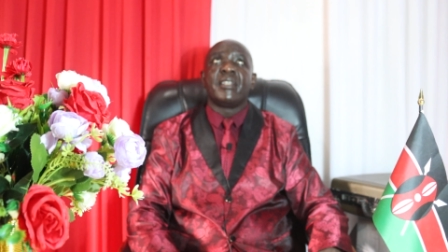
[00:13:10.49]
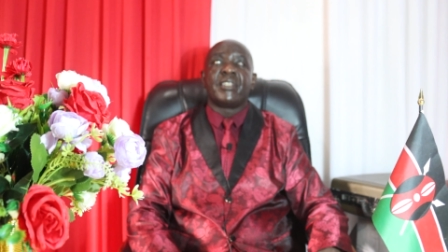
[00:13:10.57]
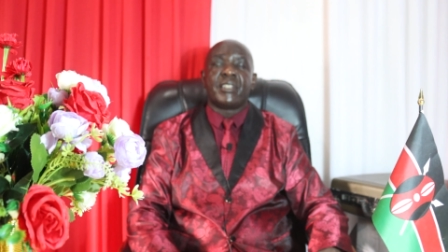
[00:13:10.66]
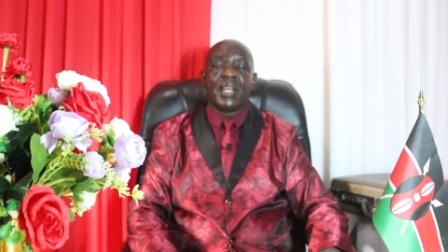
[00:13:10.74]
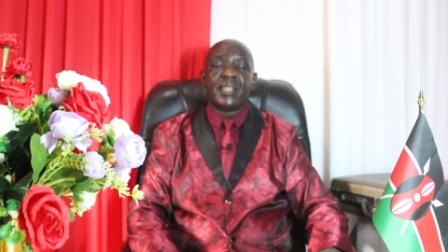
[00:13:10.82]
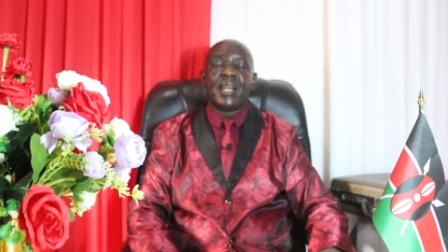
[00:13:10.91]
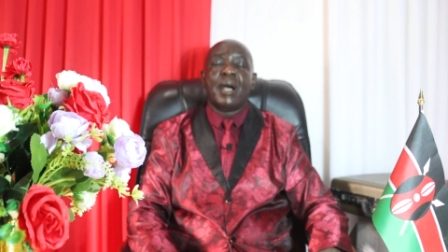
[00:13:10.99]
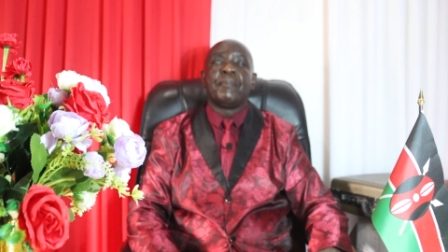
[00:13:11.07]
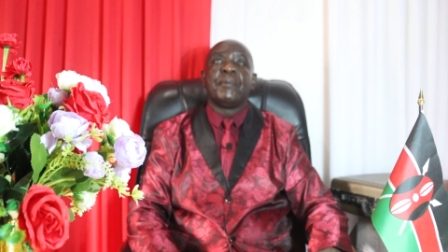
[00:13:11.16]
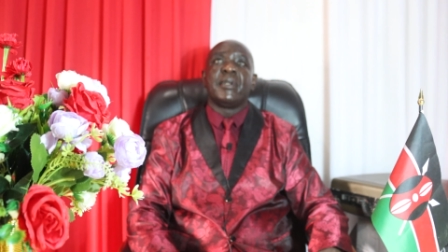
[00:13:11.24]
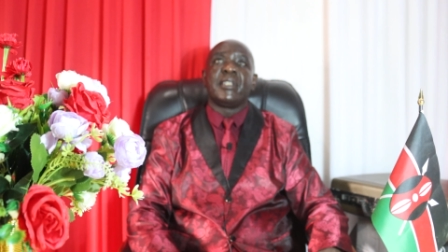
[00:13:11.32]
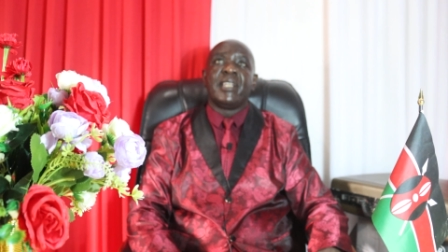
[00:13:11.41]
stand
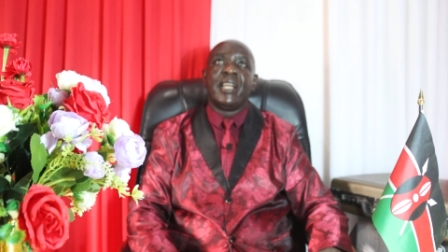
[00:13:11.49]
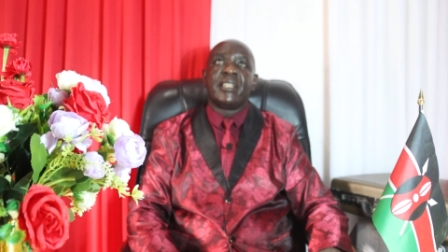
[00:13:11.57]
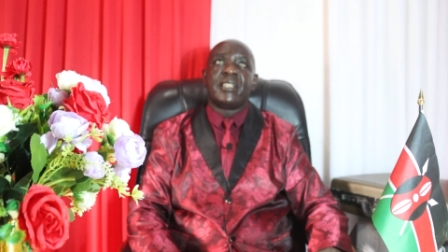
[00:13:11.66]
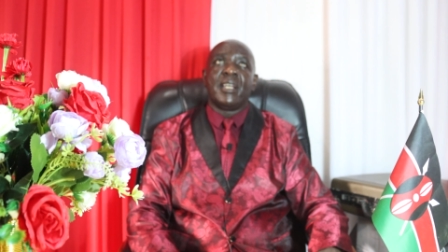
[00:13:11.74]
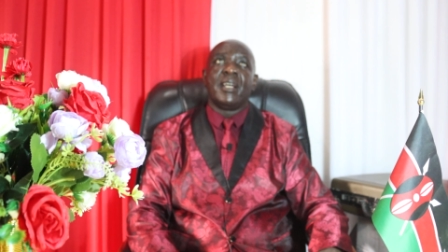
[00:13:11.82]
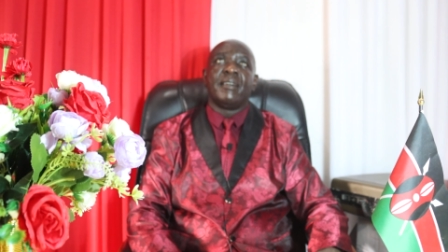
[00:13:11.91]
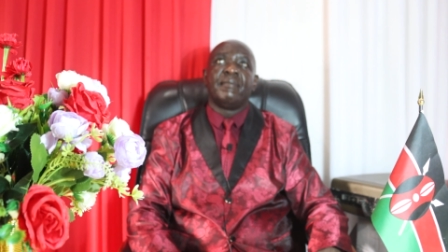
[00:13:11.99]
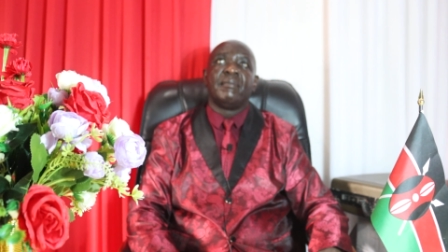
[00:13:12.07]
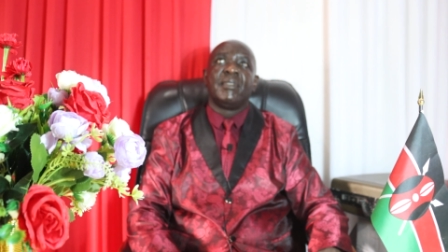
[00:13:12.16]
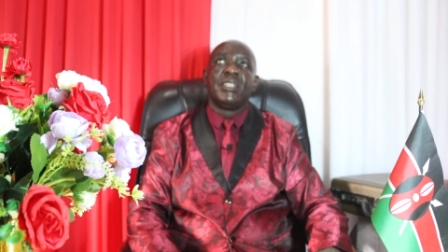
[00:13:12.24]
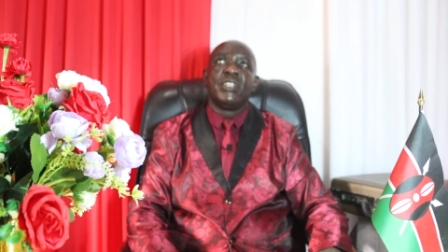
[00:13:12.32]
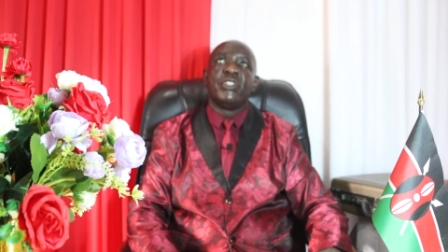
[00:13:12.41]
up, get
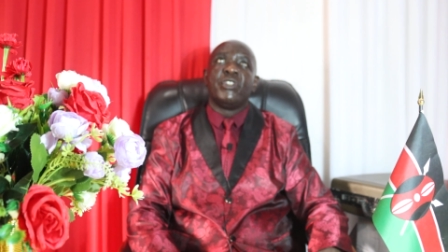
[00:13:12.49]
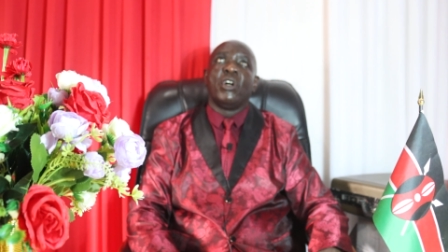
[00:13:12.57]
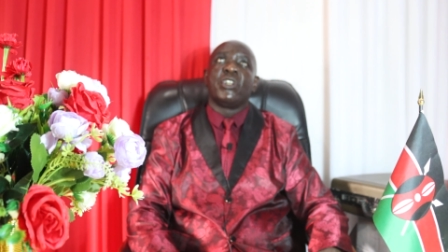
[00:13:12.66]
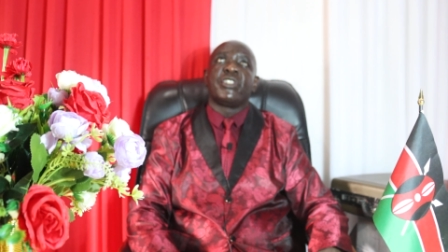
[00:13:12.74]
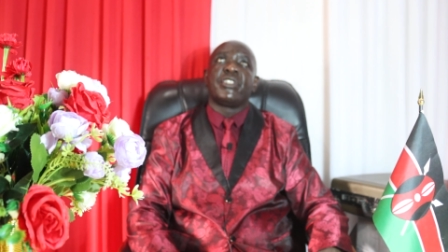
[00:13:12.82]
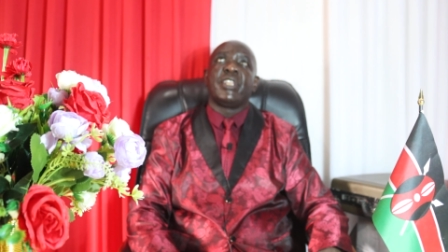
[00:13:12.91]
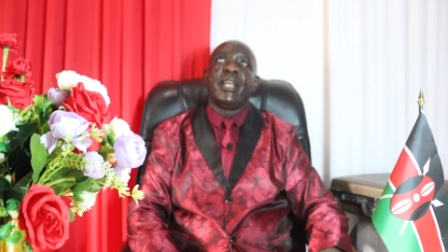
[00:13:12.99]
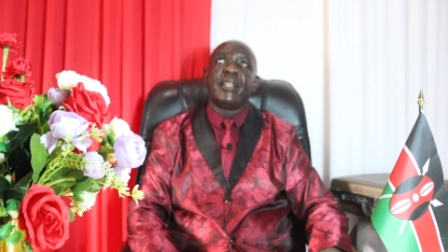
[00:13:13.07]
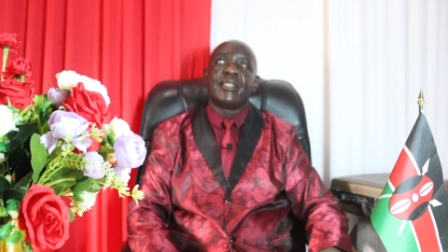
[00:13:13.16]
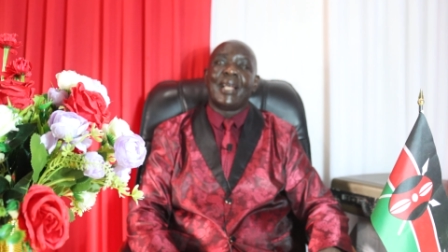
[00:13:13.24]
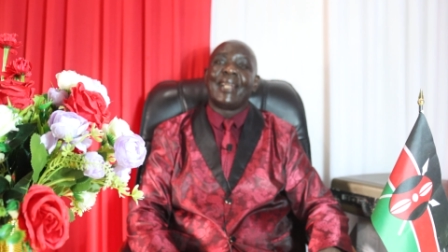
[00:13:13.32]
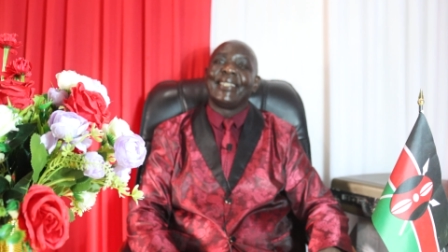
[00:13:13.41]
those
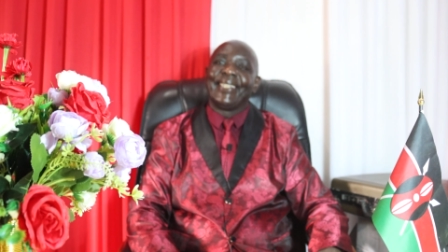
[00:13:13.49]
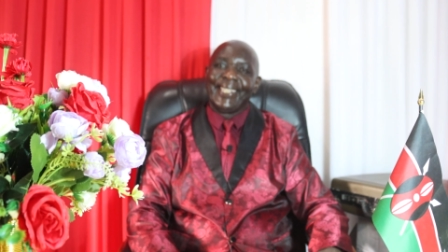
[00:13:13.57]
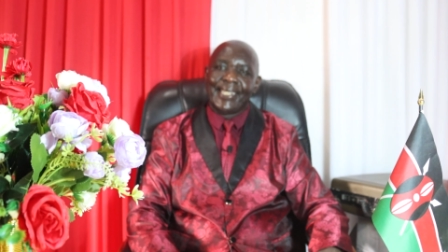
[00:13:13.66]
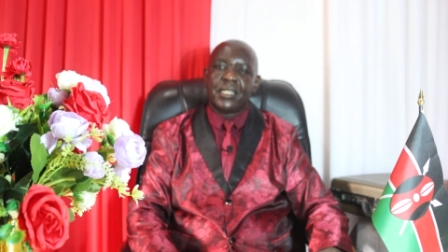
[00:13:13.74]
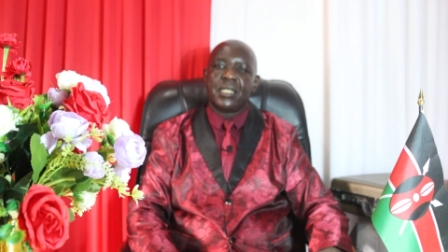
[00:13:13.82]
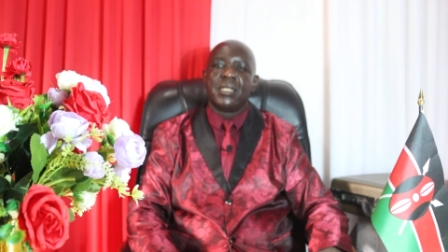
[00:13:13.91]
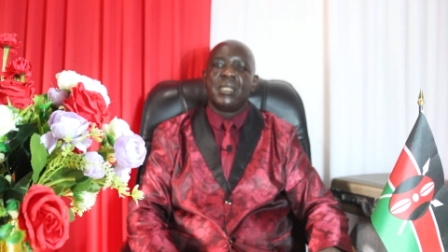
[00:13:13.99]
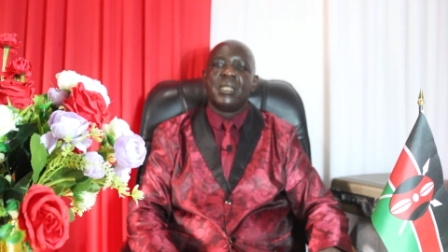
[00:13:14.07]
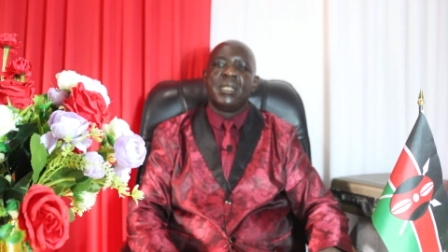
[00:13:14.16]
things and eat.